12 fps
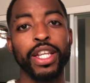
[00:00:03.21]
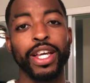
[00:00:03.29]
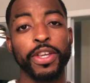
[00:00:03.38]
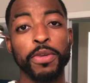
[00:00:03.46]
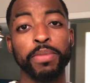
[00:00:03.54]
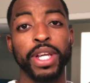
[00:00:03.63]

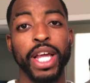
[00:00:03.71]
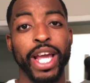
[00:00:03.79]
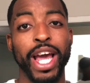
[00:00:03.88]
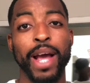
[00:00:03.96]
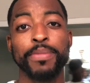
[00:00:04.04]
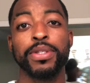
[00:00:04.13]
like you play like
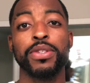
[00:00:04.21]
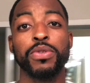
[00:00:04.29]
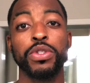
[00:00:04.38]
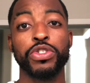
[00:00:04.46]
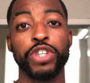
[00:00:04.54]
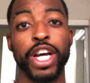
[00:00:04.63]

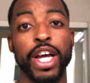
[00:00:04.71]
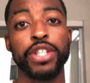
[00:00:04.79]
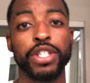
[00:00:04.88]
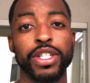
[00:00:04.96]
absolute trash,